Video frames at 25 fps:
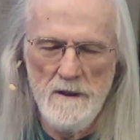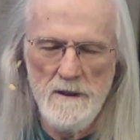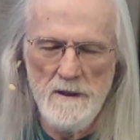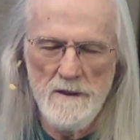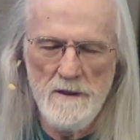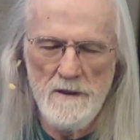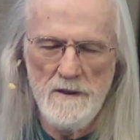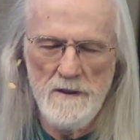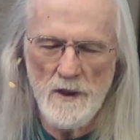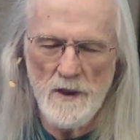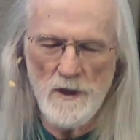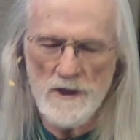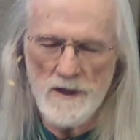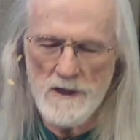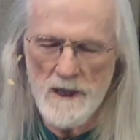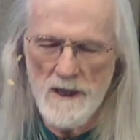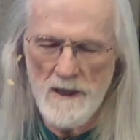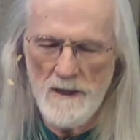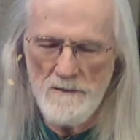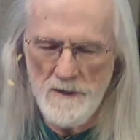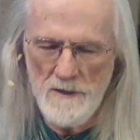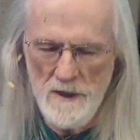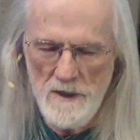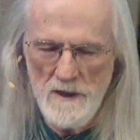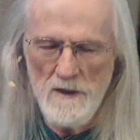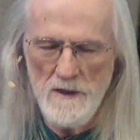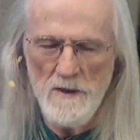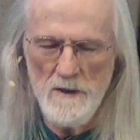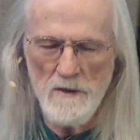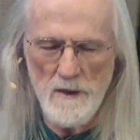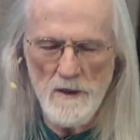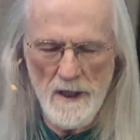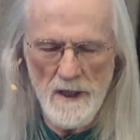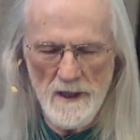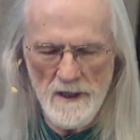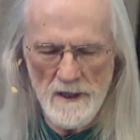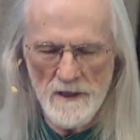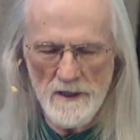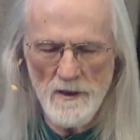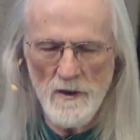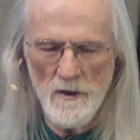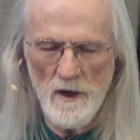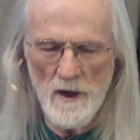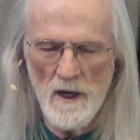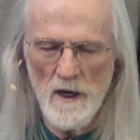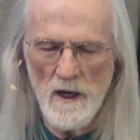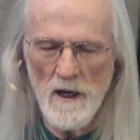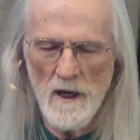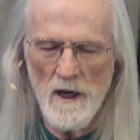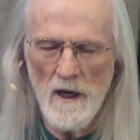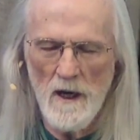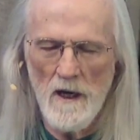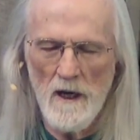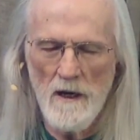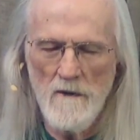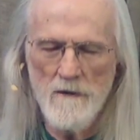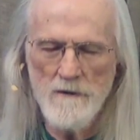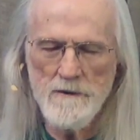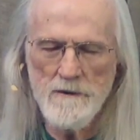to accept you into our lives,